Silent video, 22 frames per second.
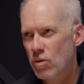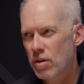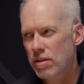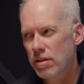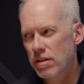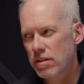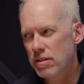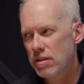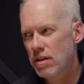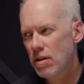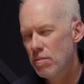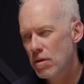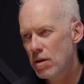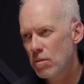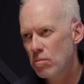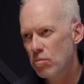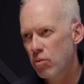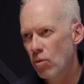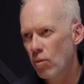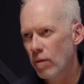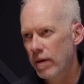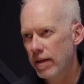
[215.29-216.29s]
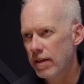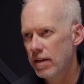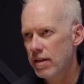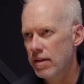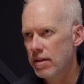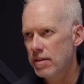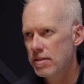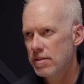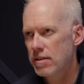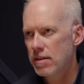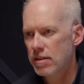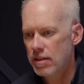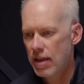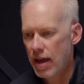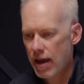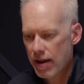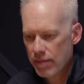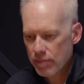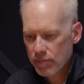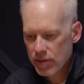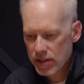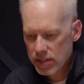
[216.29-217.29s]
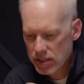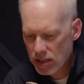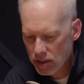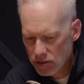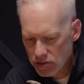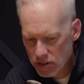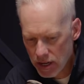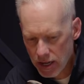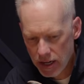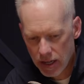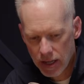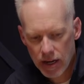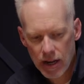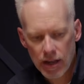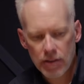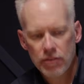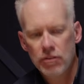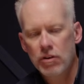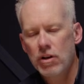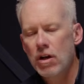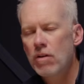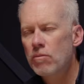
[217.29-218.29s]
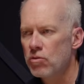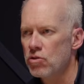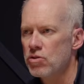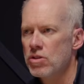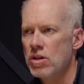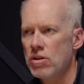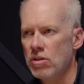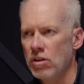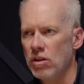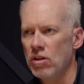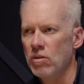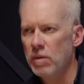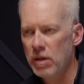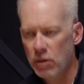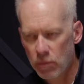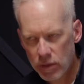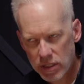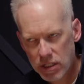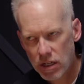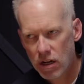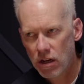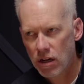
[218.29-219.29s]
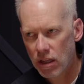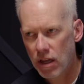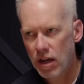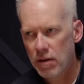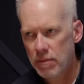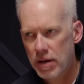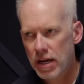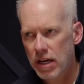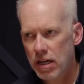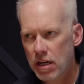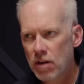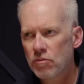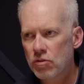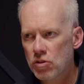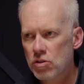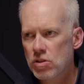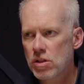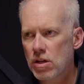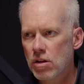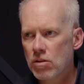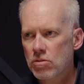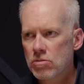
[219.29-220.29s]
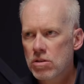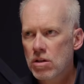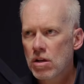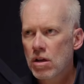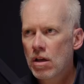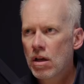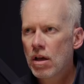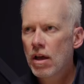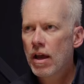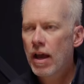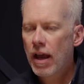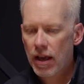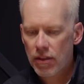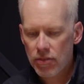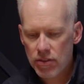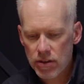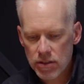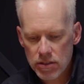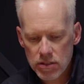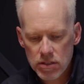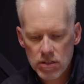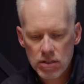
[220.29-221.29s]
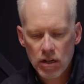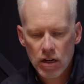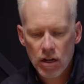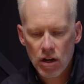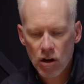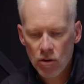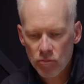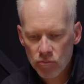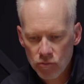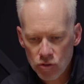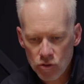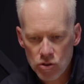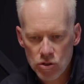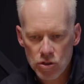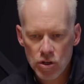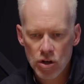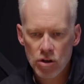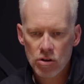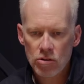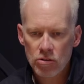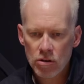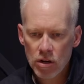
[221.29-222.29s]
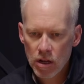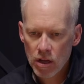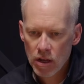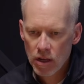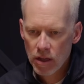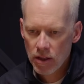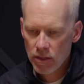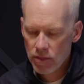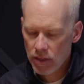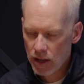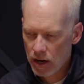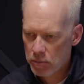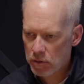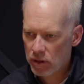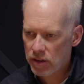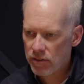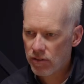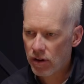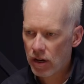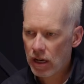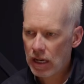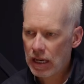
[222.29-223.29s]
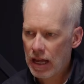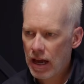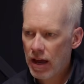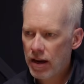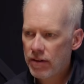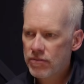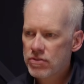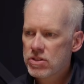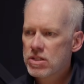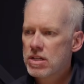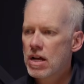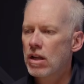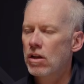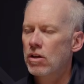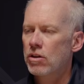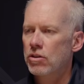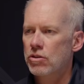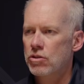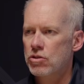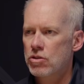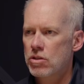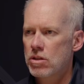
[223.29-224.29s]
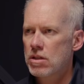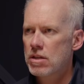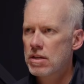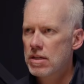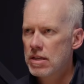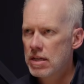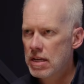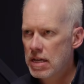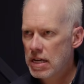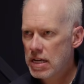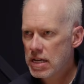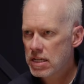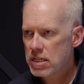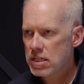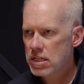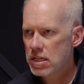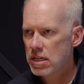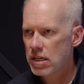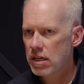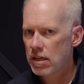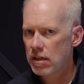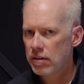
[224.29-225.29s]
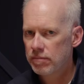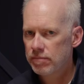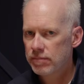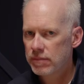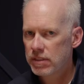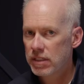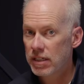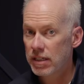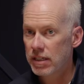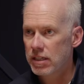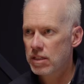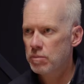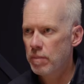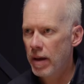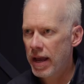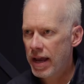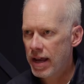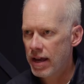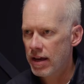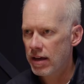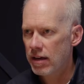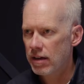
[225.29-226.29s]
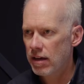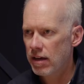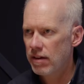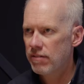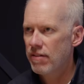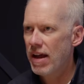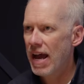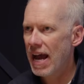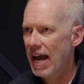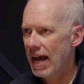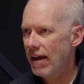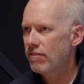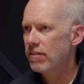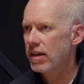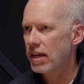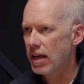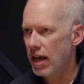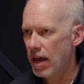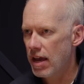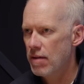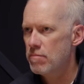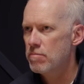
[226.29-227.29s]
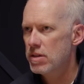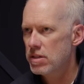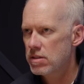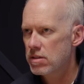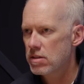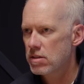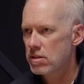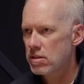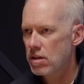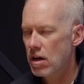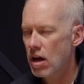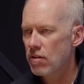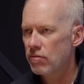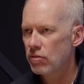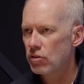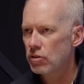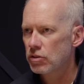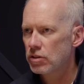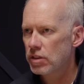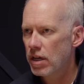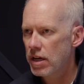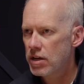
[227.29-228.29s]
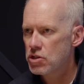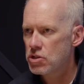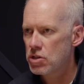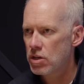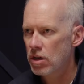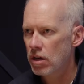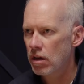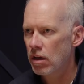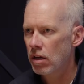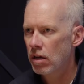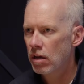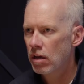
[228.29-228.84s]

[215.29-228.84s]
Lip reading: the tipping point is, that the seller's got to get out of their comfort zone a little bit. We talk a lot about comfort zones. And this is a comfort zone that I believe a lot of sellers need to expand, of having a business conversation